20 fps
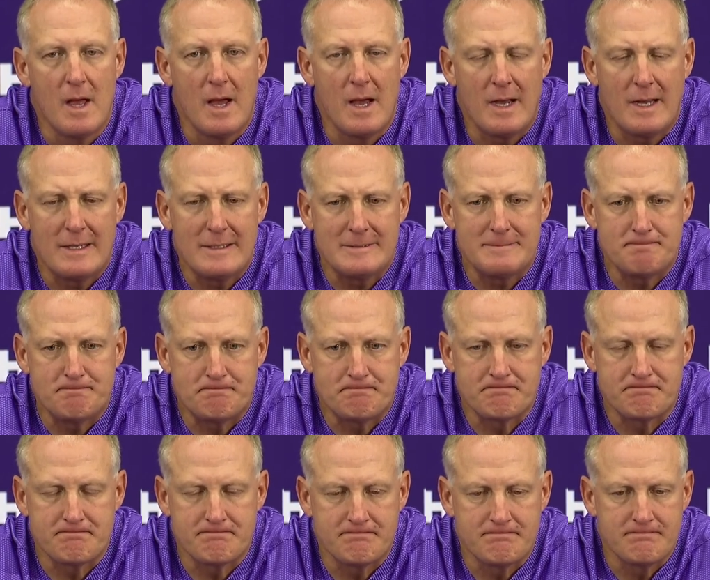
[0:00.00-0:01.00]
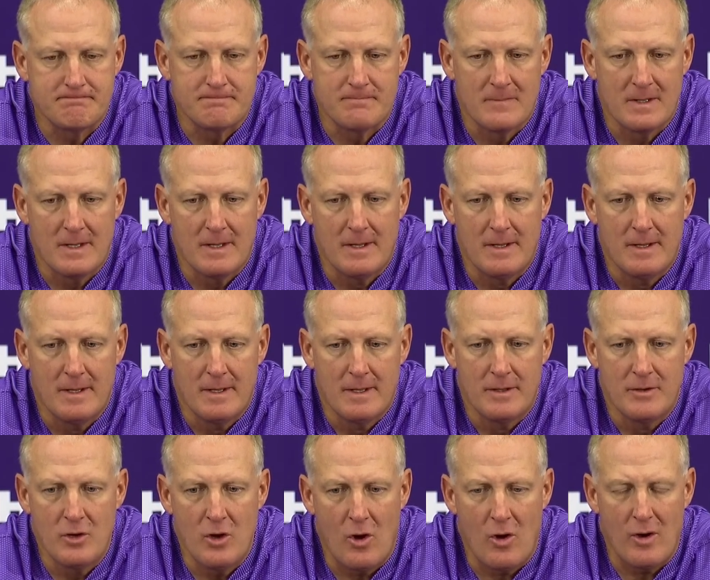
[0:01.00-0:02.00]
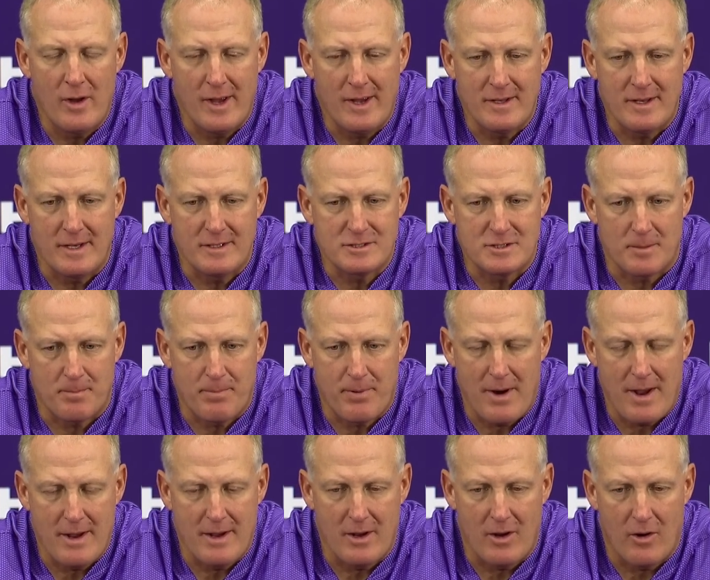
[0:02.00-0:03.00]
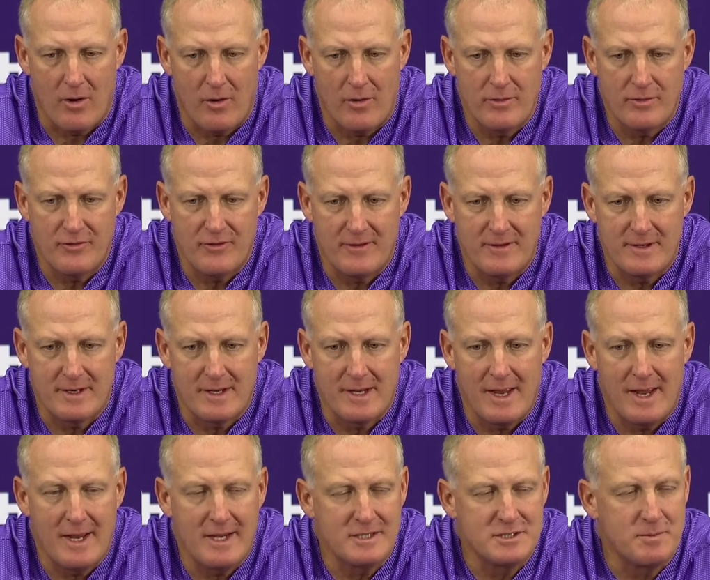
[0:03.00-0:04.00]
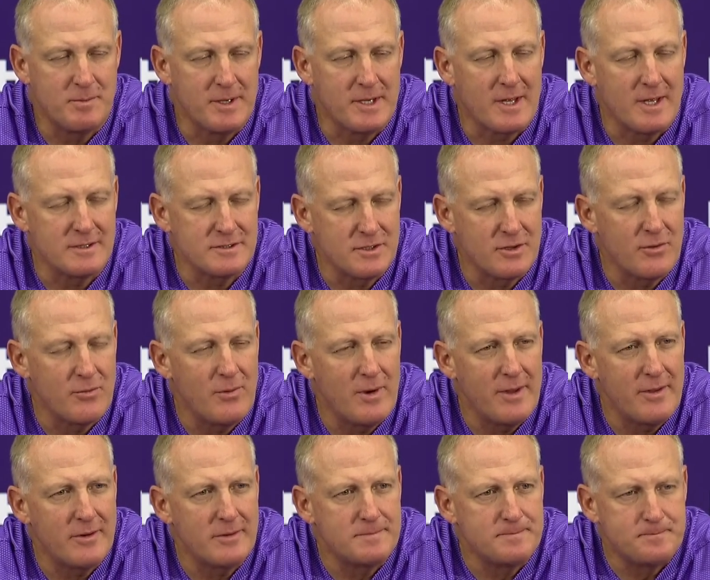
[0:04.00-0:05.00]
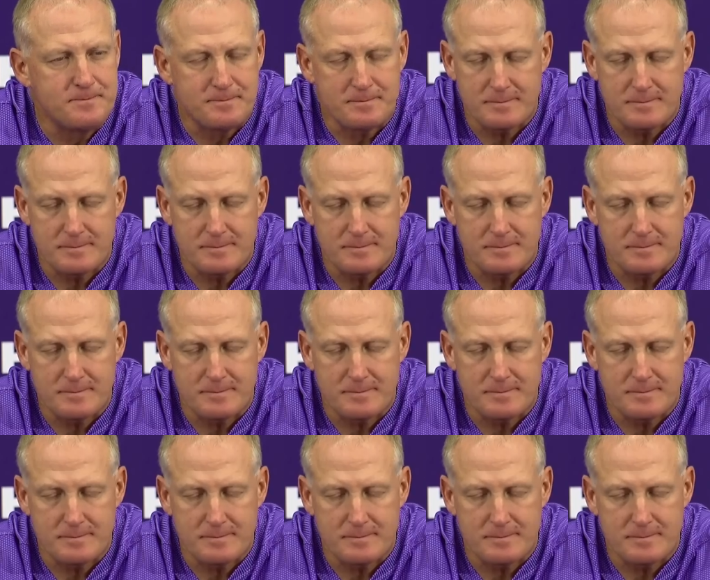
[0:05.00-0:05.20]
Um, no, it, it's a probably hard thing to gauge because of the weather.